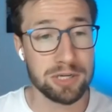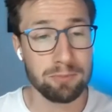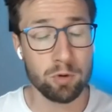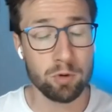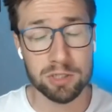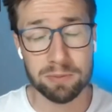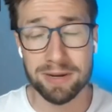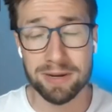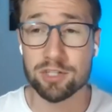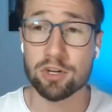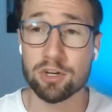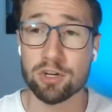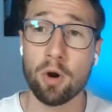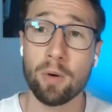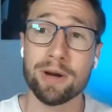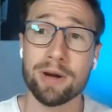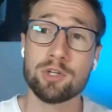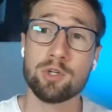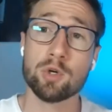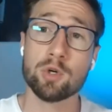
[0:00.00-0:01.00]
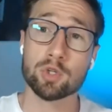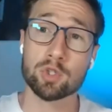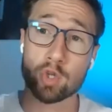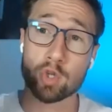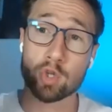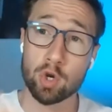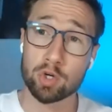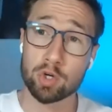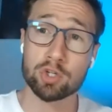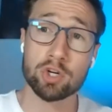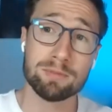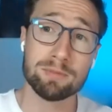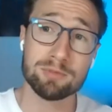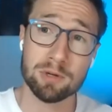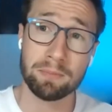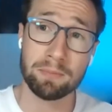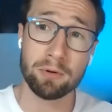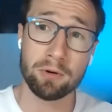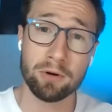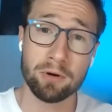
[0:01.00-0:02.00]
which means going to your search terms
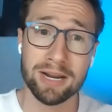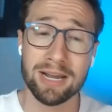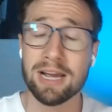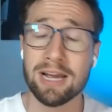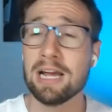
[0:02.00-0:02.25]
report,